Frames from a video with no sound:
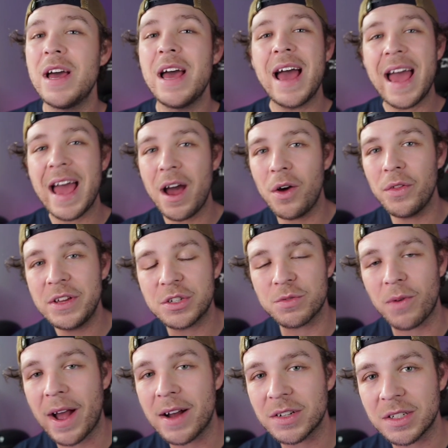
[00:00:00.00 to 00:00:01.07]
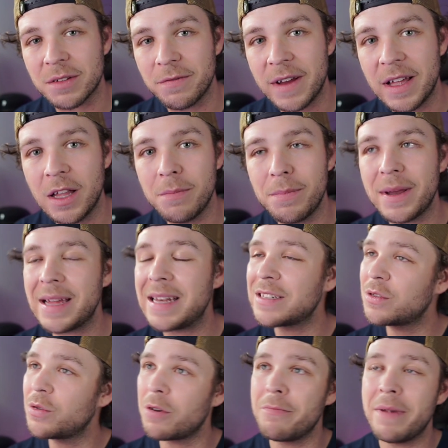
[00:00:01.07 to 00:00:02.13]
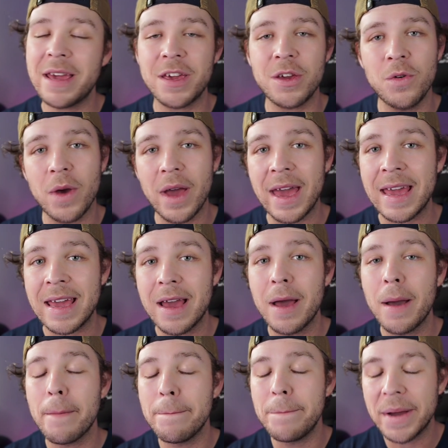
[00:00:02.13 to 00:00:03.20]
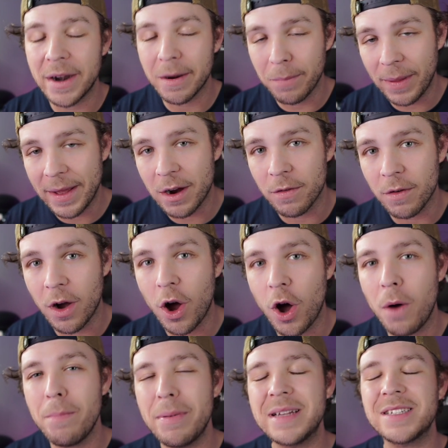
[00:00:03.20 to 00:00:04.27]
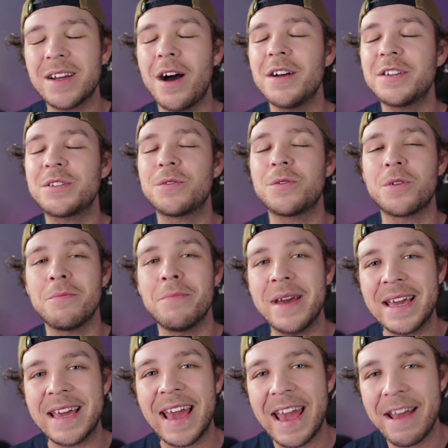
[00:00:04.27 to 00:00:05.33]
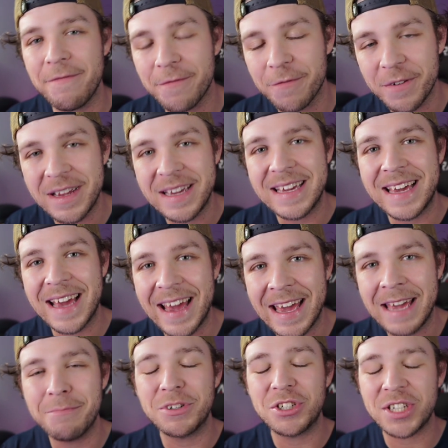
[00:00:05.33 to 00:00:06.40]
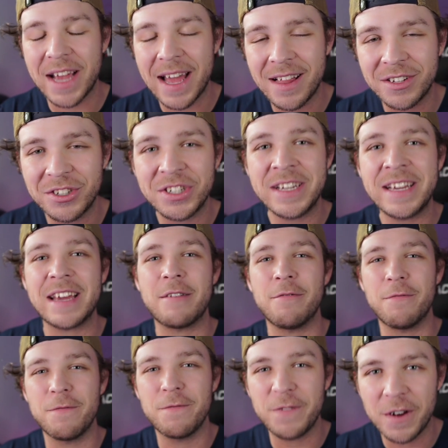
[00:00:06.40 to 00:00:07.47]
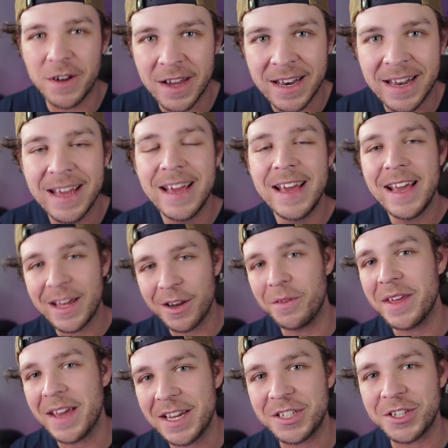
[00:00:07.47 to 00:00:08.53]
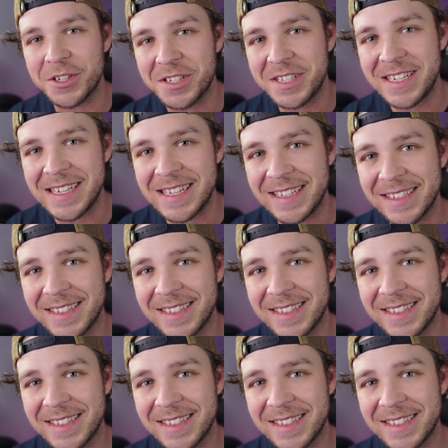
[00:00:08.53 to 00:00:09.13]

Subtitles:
how these routes develop, and it's gonna make you a better player overall, but it's also going to make every game challenging and fun and on the edge of your seat.